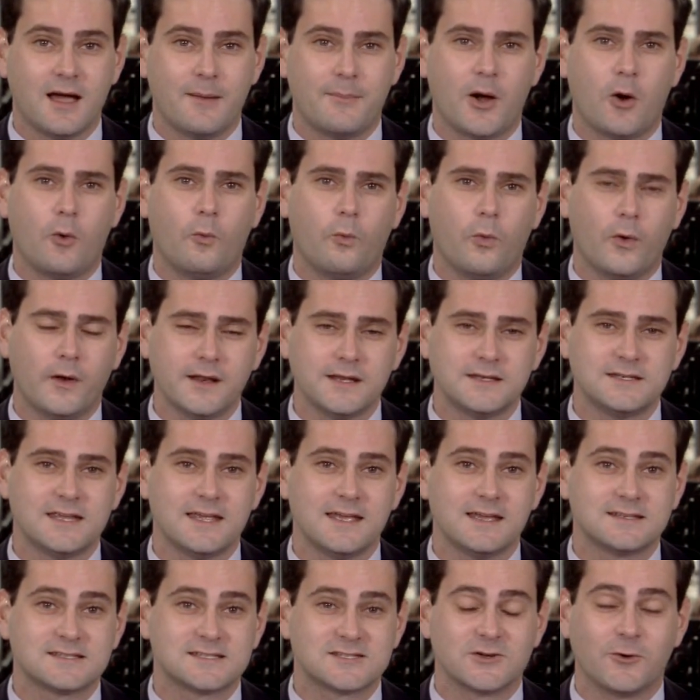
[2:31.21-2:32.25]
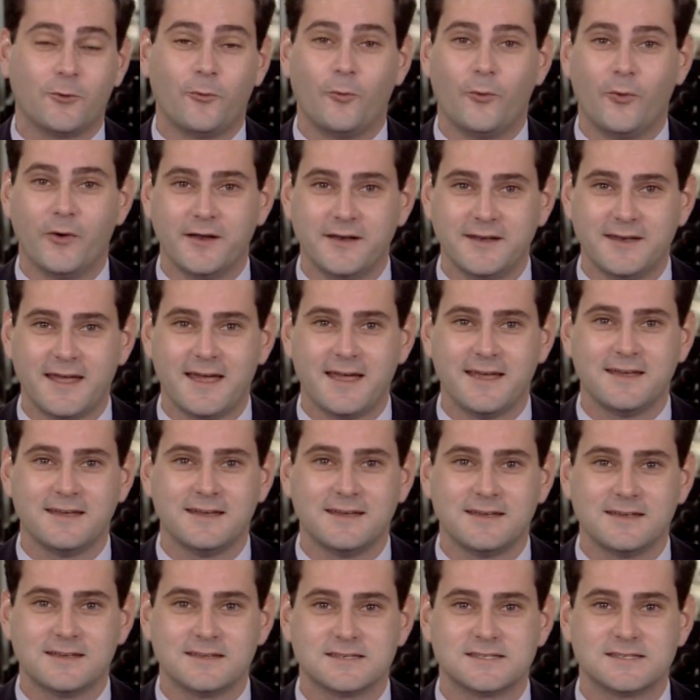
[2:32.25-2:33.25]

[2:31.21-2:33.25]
about what it takes to one day